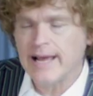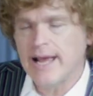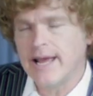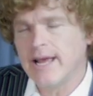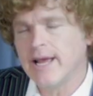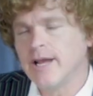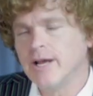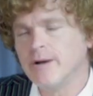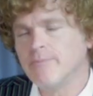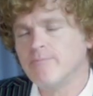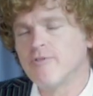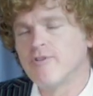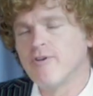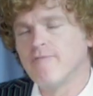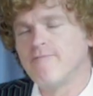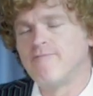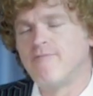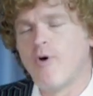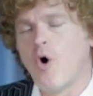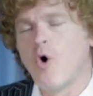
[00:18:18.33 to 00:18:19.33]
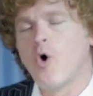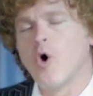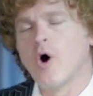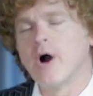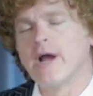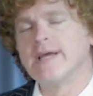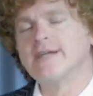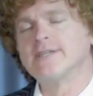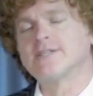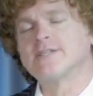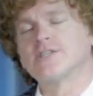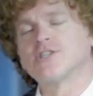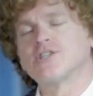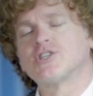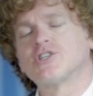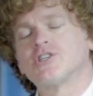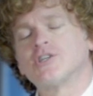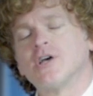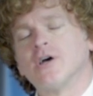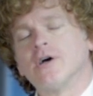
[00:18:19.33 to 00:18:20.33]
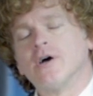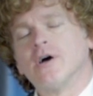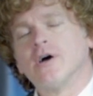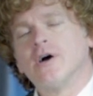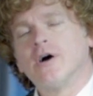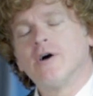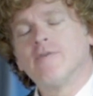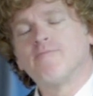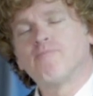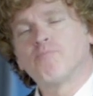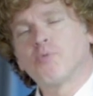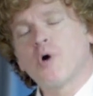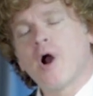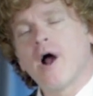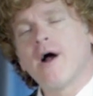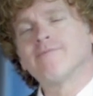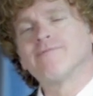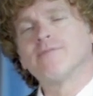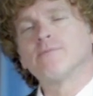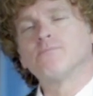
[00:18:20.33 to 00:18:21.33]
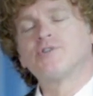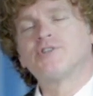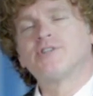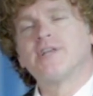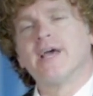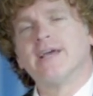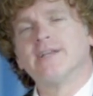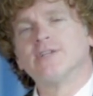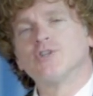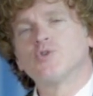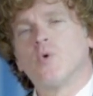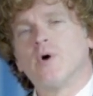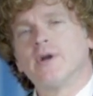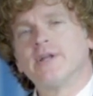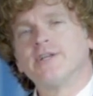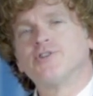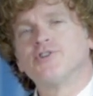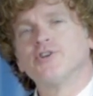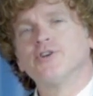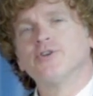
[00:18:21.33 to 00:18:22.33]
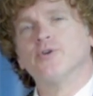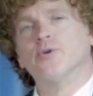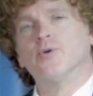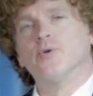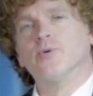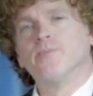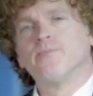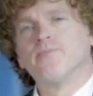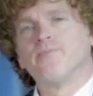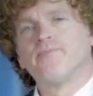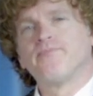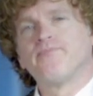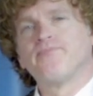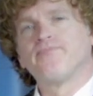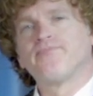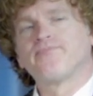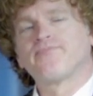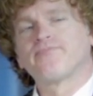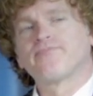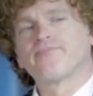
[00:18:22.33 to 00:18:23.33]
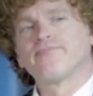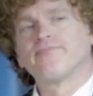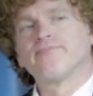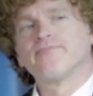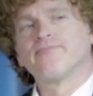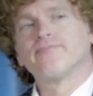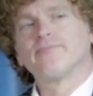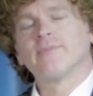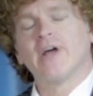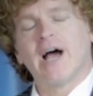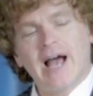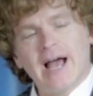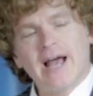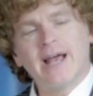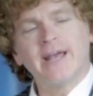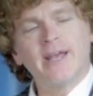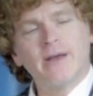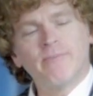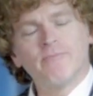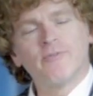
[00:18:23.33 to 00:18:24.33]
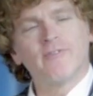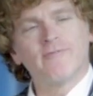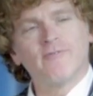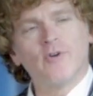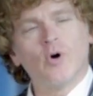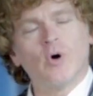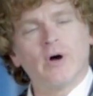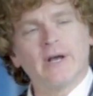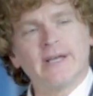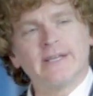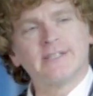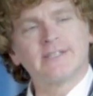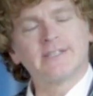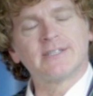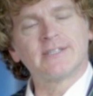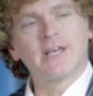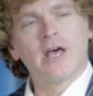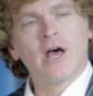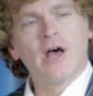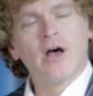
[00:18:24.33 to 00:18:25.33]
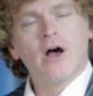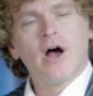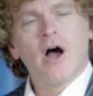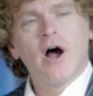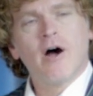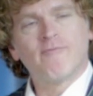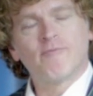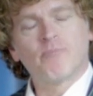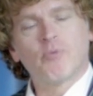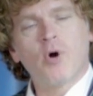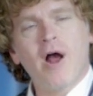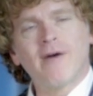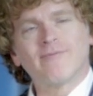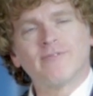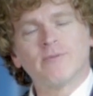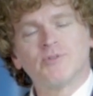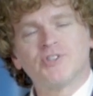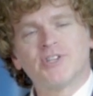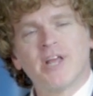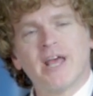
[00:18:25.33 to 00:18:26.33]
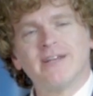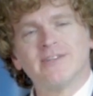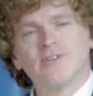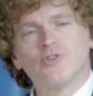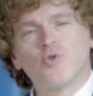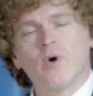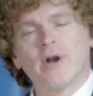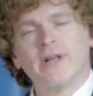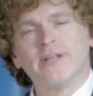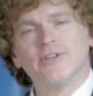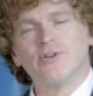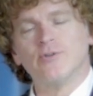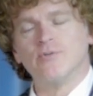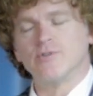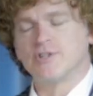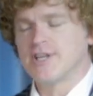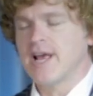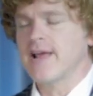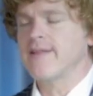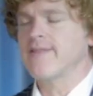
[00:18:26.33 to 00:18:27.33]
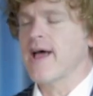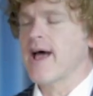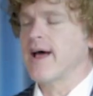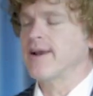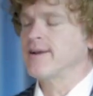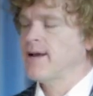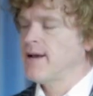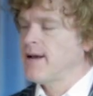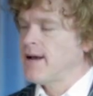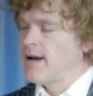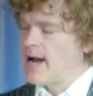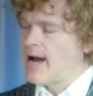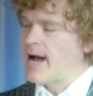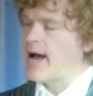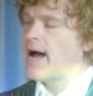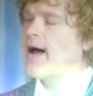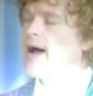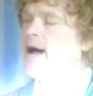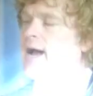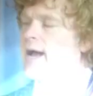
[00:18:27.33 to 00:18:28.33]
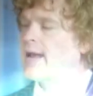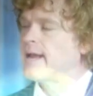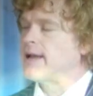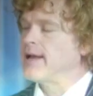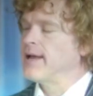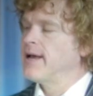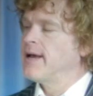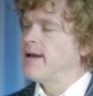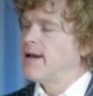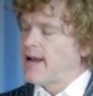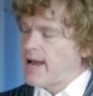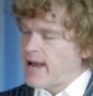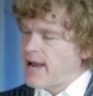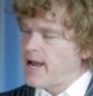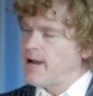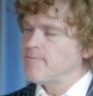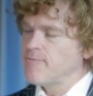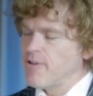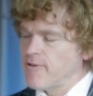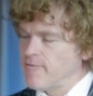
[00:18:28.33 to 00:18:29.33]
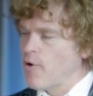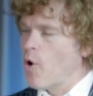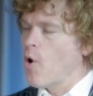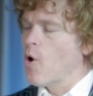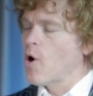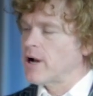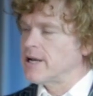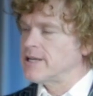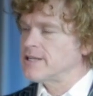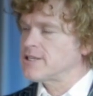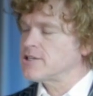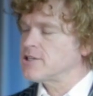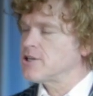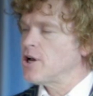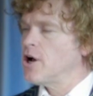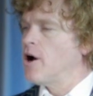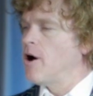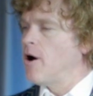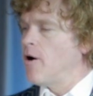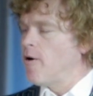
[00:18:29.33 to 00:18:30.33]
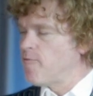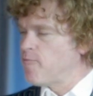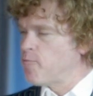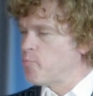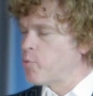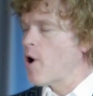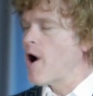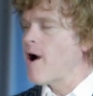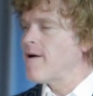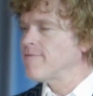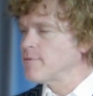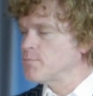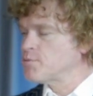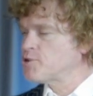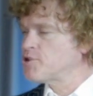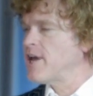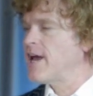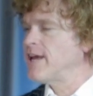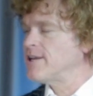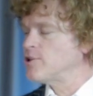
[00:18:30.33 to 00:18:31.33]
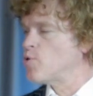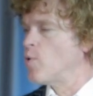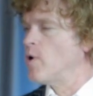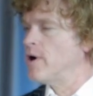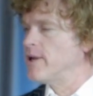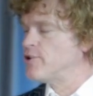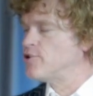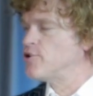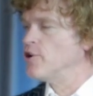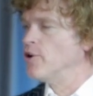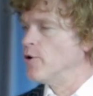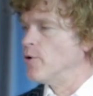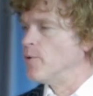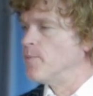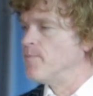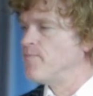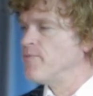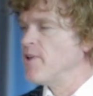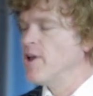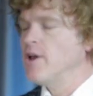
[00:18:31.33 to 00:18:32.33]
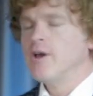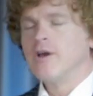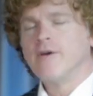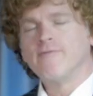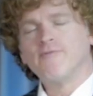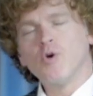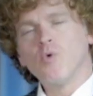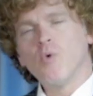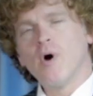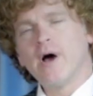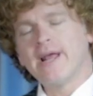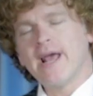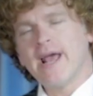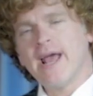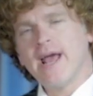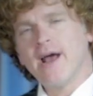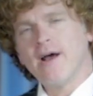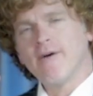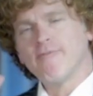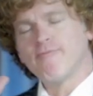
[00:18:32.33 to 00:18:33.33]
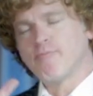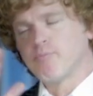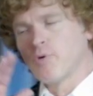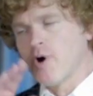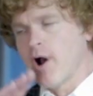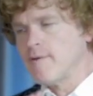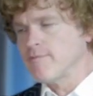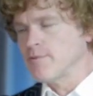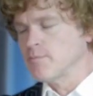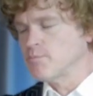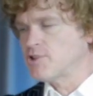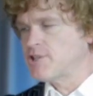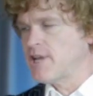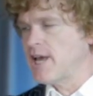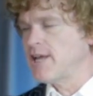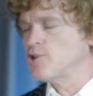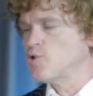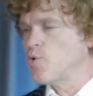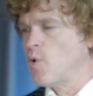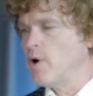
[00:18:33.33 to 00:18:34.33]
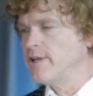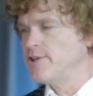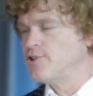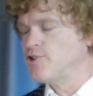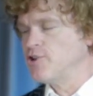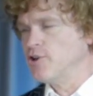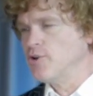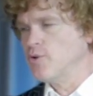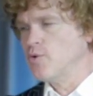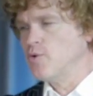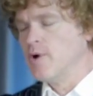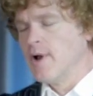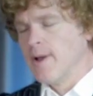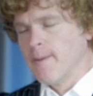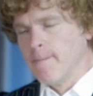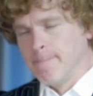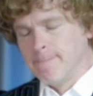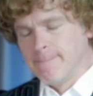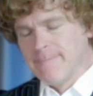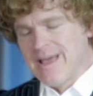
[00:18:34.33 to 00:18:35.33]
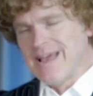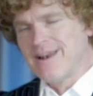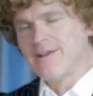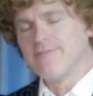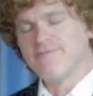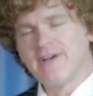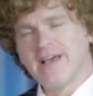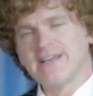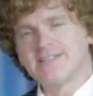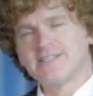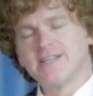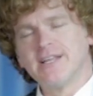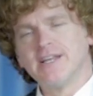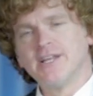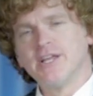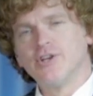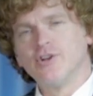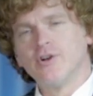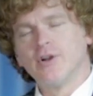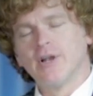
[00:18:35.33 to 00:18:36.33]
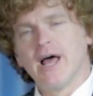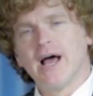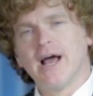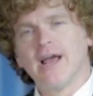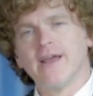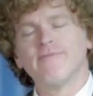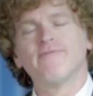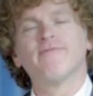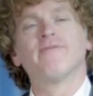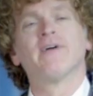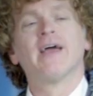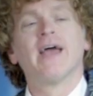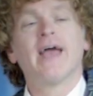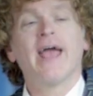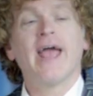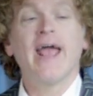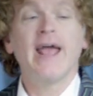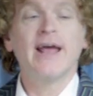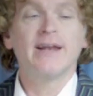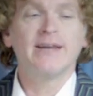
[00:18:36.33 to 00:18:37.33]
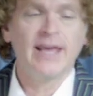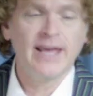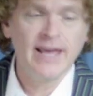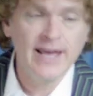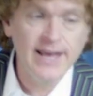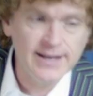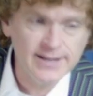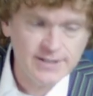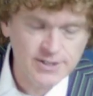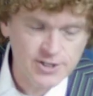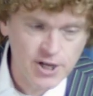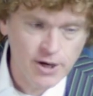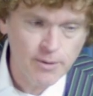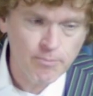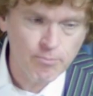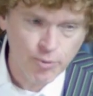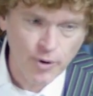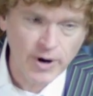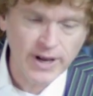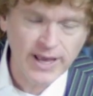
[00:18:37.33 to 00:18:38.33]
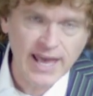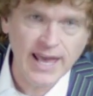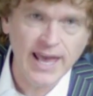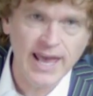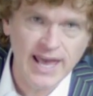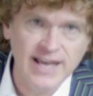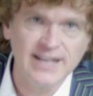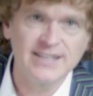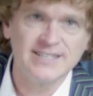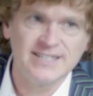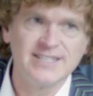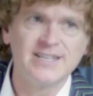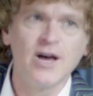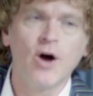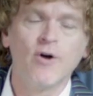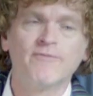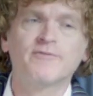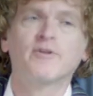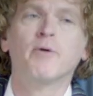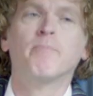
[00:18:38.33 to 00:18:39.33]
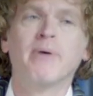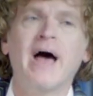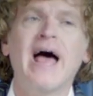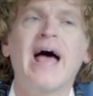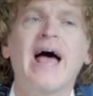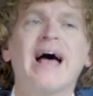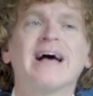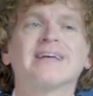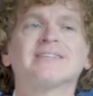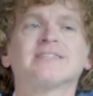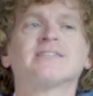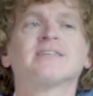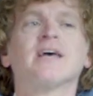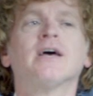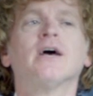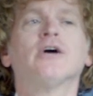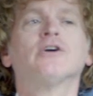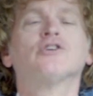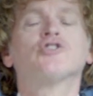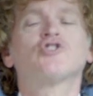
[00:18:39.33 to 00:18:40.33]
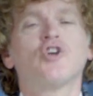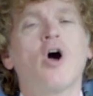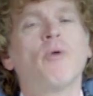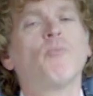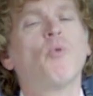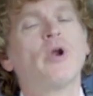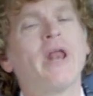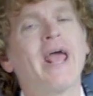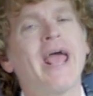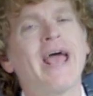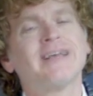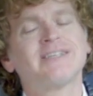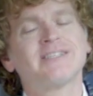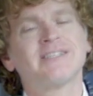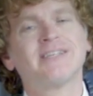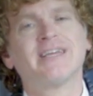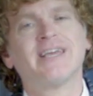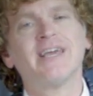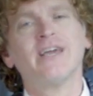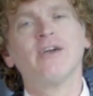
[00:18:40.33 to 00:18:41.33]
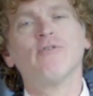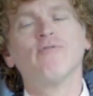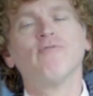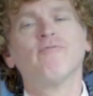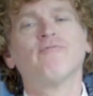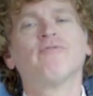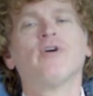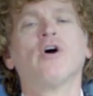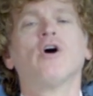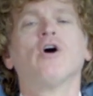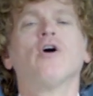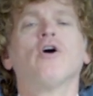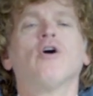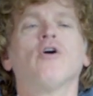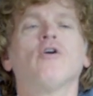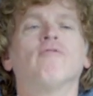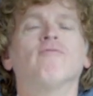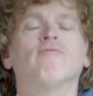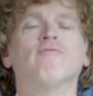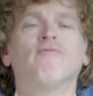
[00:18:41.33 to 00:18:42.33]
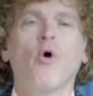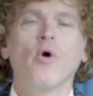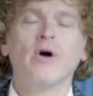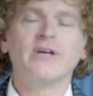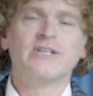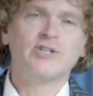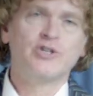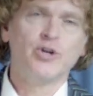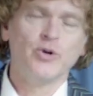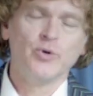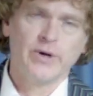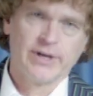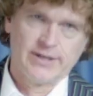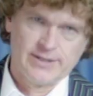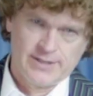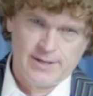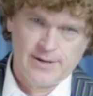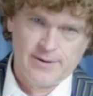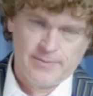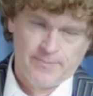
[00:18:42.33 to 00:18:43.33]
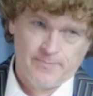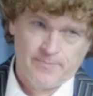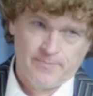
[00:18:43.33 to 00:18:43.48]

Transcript: am the voice of Proverbs 10 22 I am the voice of Proverbs 10 22 say that I am the voice of Proverbs 10 22 if you want to have Proverbs 10 22 manifested in your life and it bringing itself to pass someone has to give voice to it